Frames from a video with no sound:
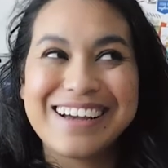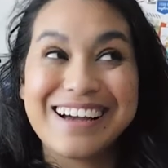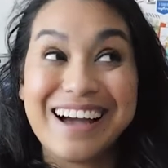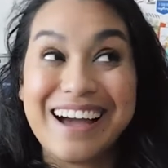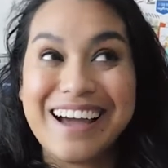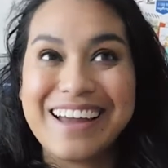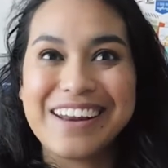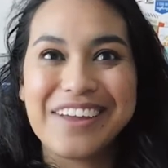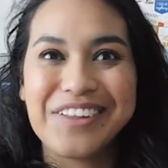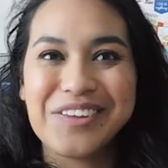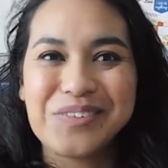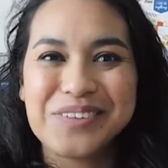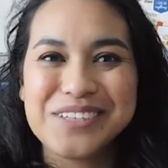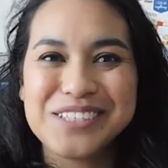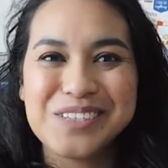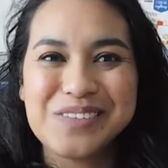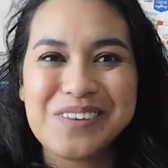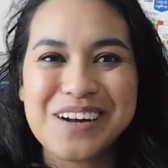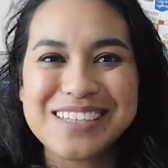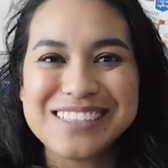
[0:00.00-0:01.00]
Another
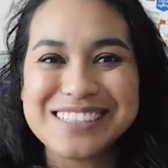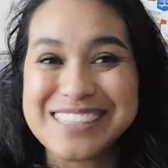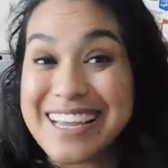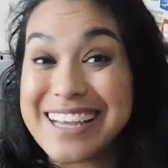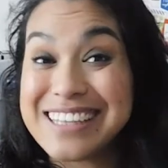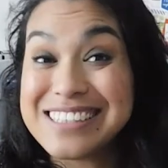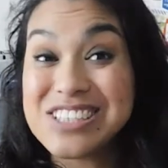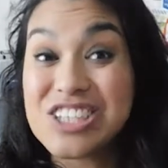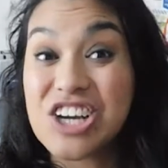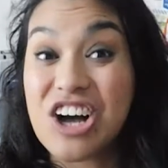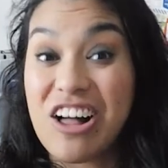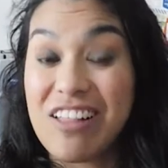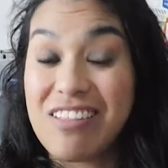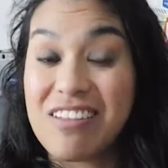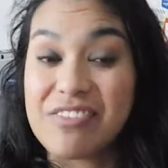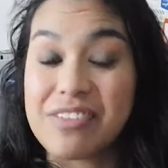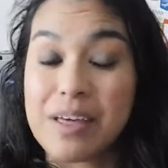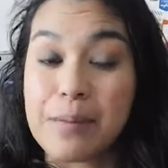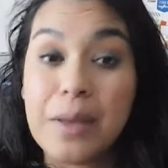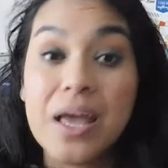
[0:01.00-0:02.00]
wishy-washy answer, all
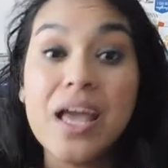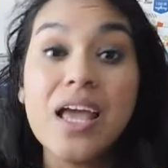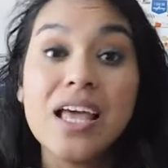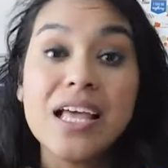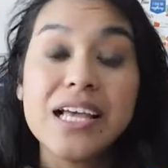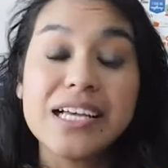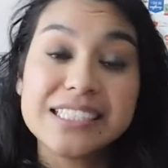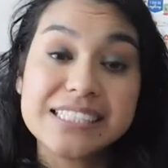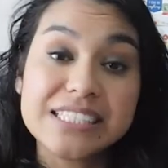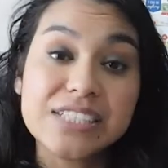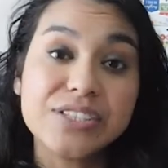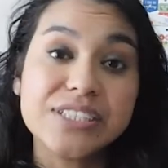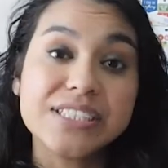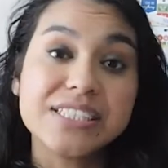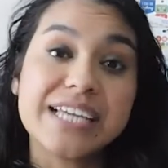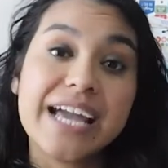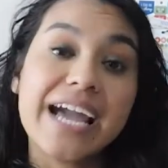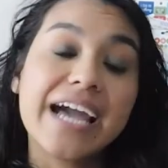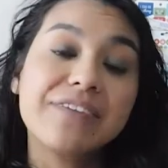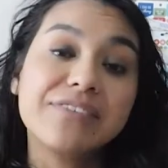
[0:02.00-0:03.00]
of them.
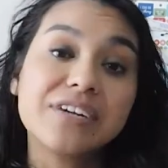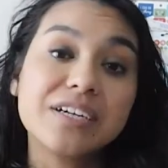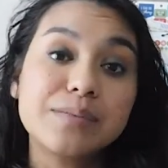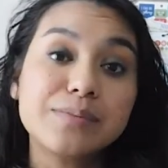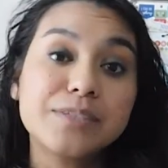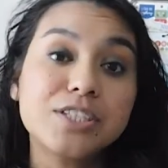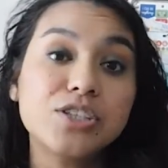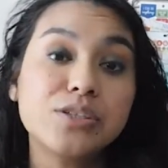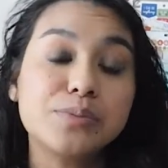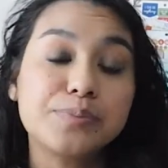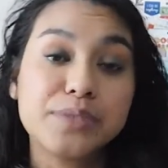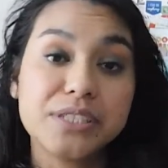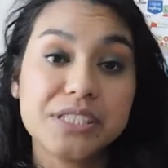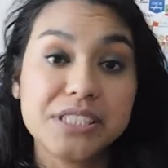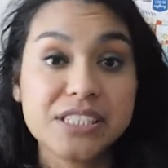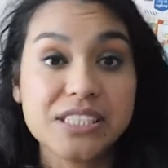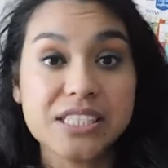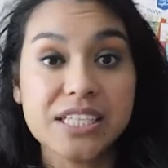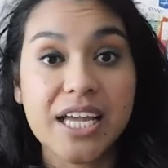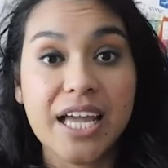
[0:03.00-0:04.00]
Seriously, I have come to
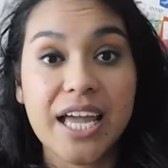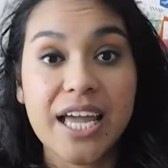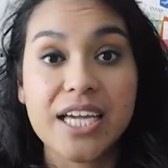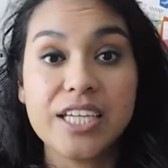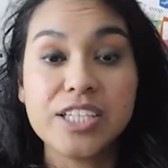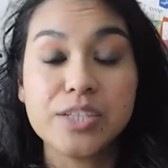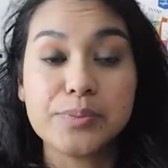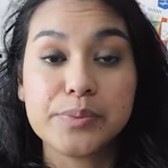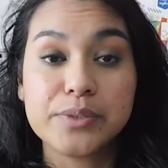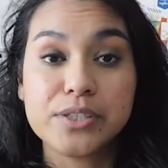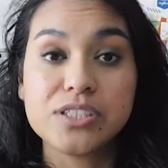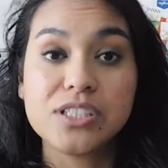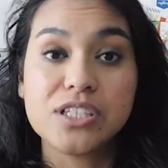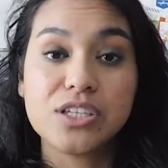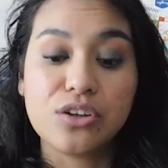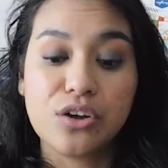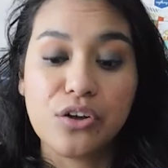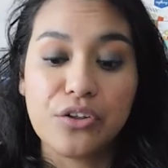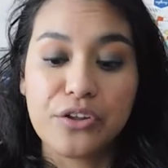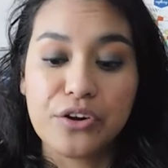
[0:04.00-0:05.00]
appreciate books
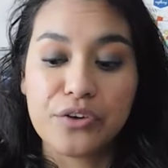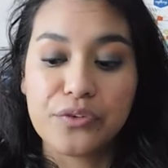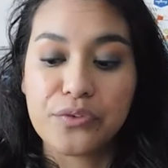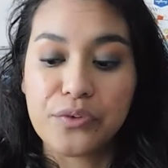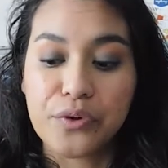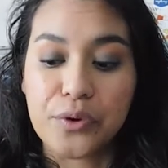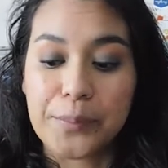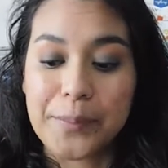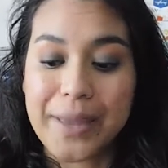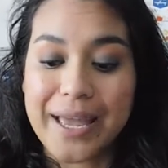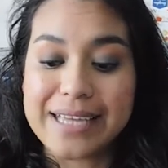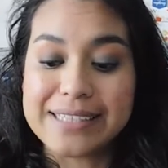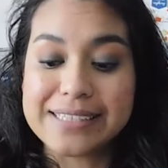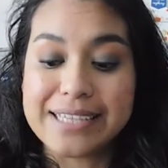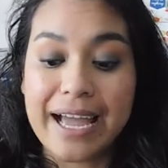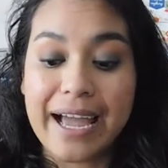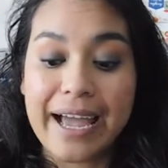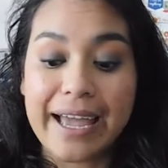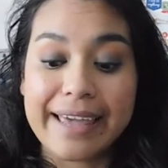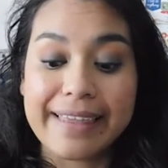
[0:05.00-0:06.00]
in all their format.
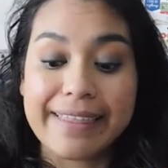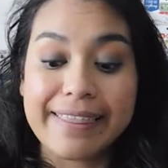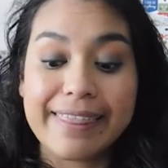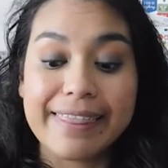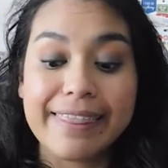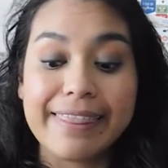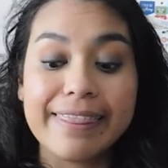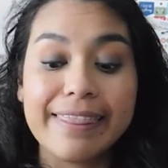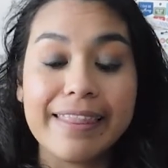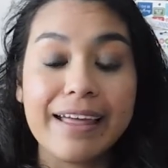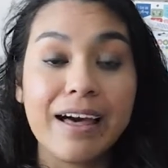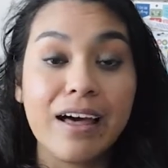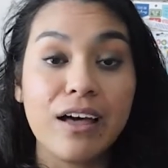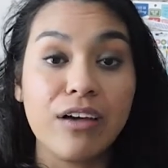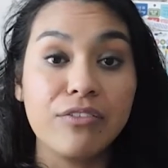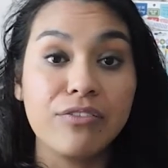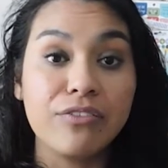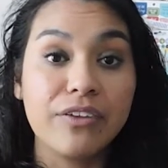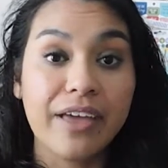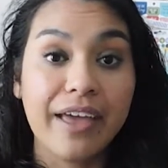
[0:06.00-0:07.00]
I
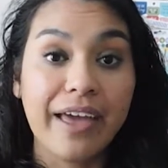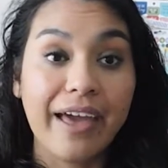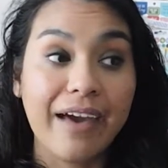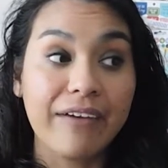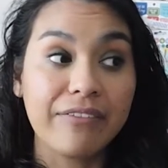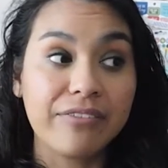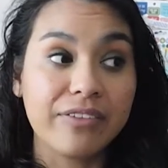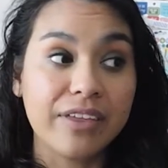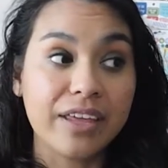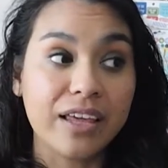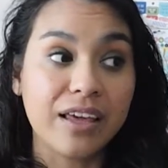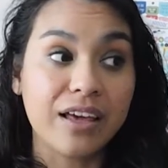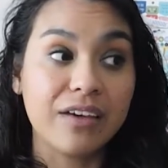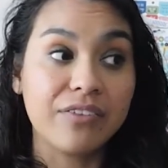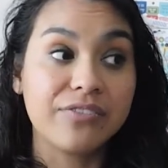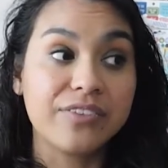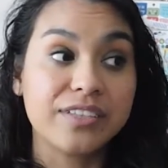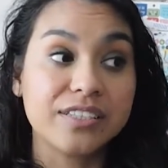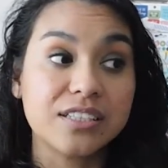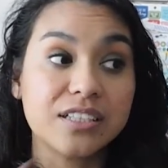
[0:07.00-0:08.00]
love having a
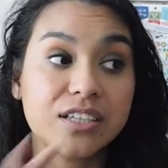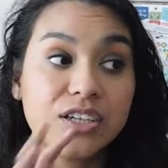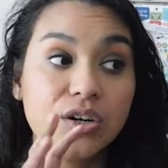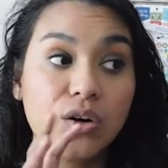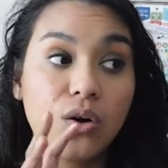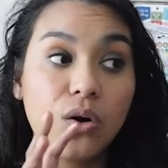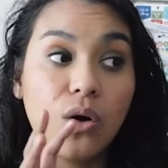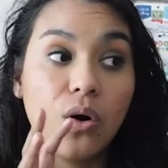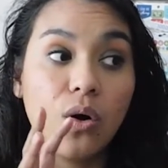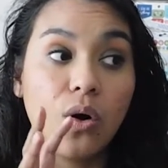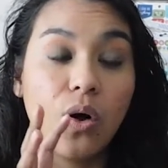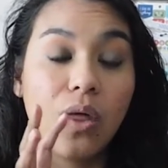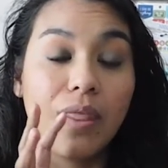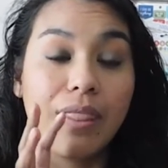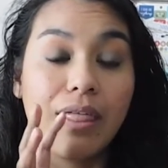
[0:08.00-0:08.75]
physical